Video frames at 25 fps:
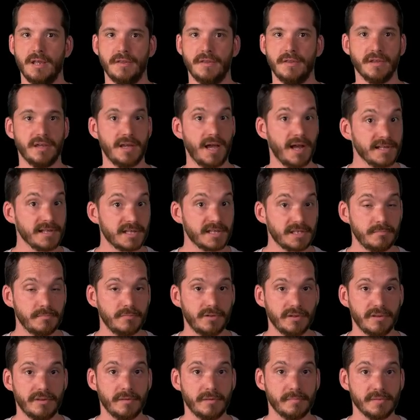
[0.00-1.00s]
the
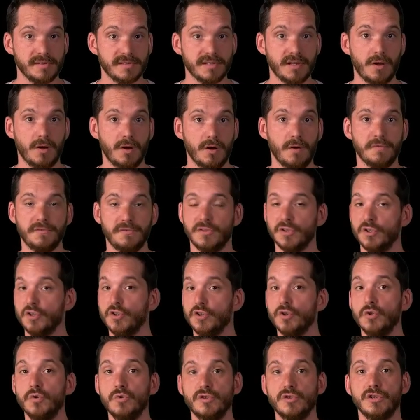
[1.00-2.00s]
customer themselves, the
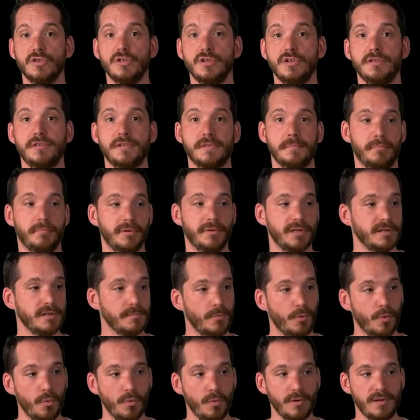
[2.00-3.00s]
users, bring them
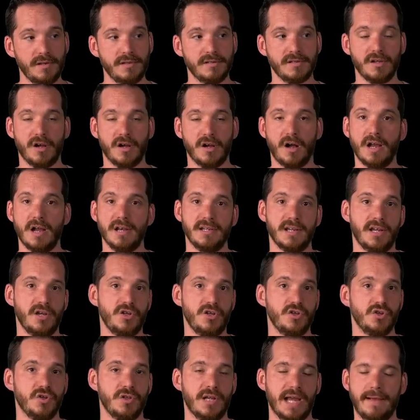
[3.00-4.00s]
all into
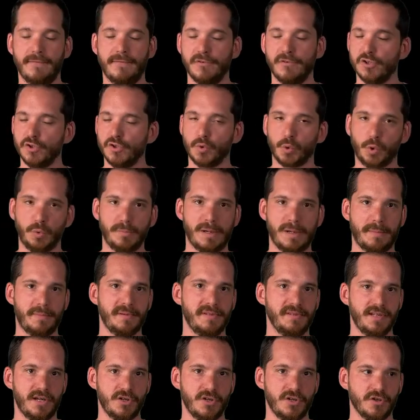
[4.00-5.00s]
ideation, have a story mapping
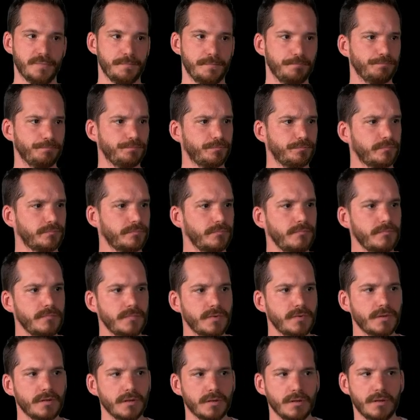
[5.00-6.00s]
session,
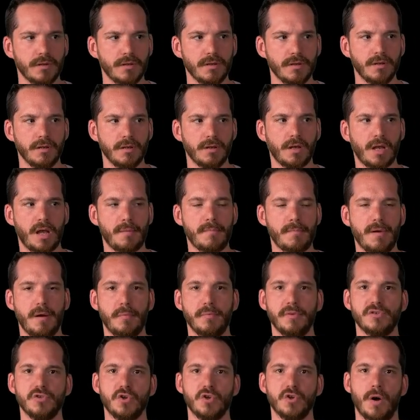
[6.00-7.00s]
come up
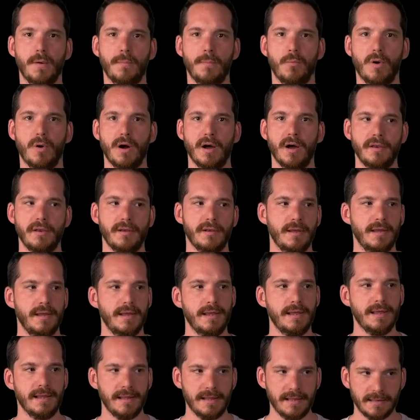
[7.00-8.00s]
with a top one,
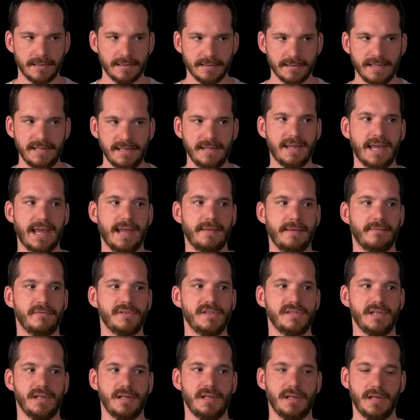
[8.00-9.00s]
lean
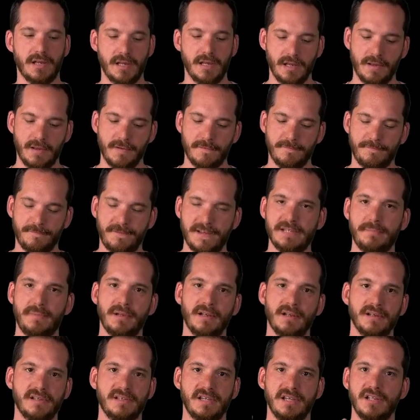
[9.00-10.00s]
canvas it,
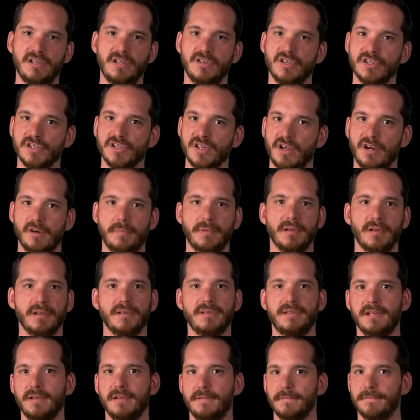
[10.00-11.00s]
feasibility,
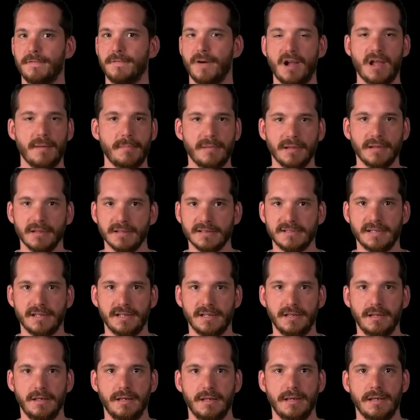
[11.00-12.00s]
desirability,
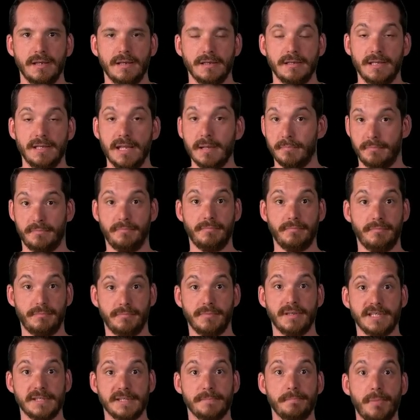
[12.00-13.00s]
viability. Yep,
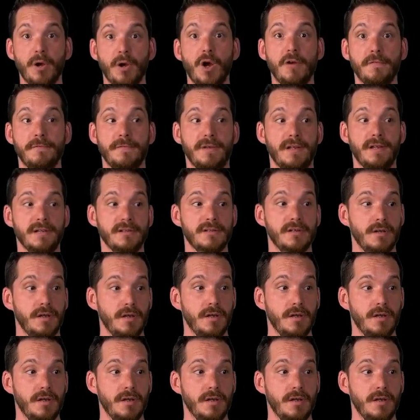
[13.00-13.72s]
this is perfect,